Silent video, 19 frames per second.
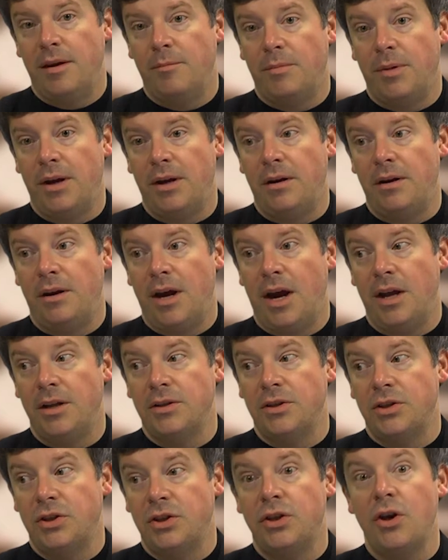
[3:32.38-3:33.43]
but not
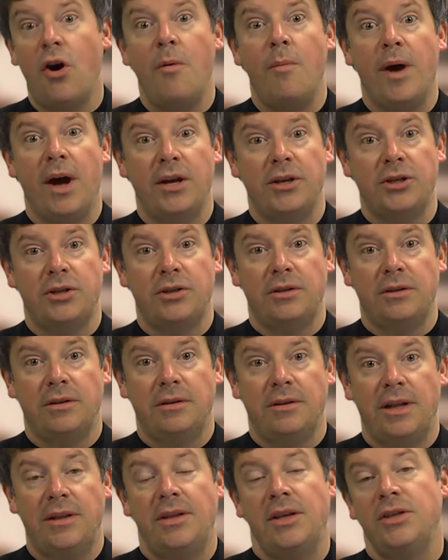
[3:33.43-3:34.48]
so much
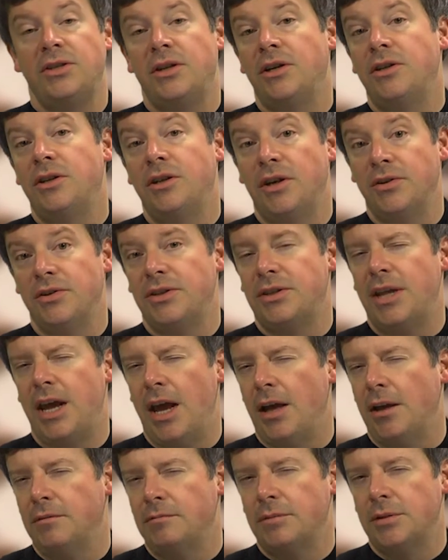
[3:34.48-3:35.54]
that they start to go
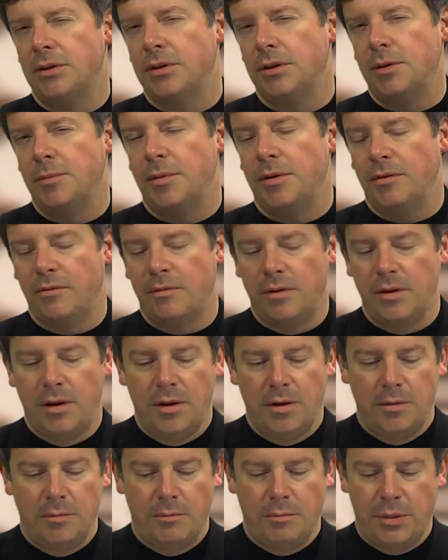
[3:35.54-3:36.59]
stale. There's a little bit of
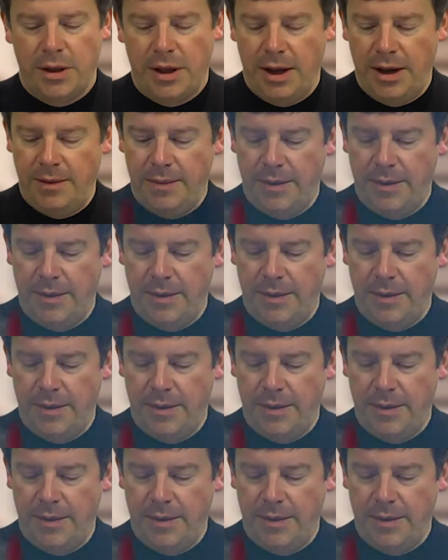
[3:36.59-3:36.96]
play in